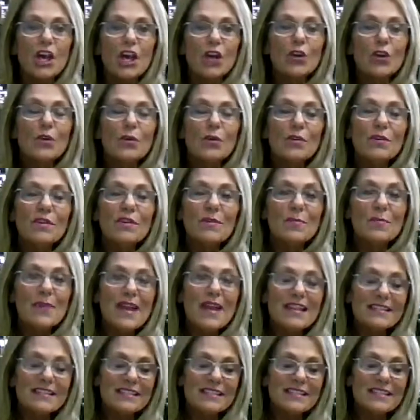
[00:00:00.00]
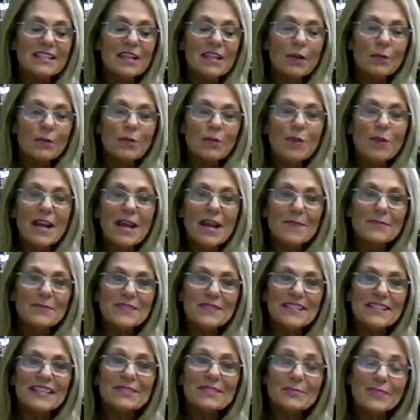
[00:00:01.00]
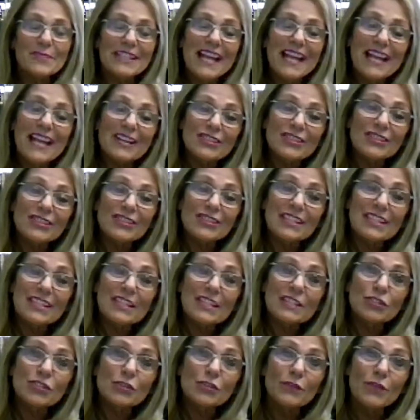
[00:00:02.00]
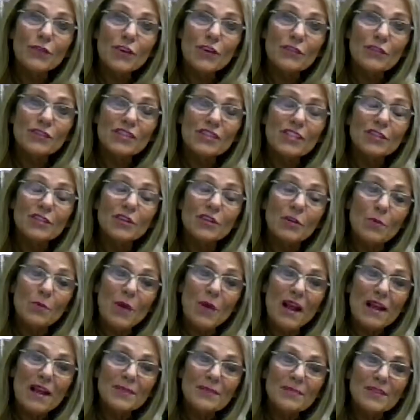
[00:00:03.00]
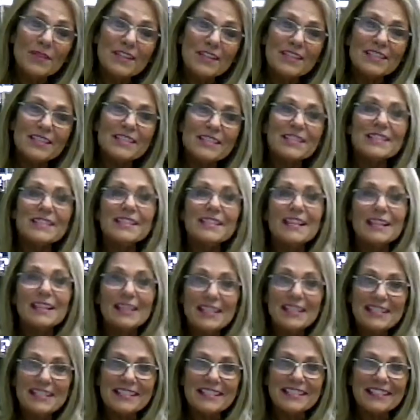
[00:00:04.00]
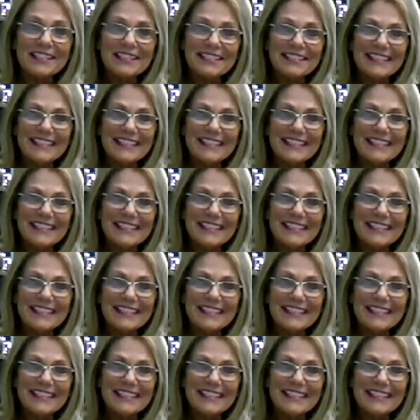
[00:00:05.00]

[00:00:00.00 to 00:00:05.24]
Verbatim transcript: who are the best reps and it was actually the introverts you know why because they listen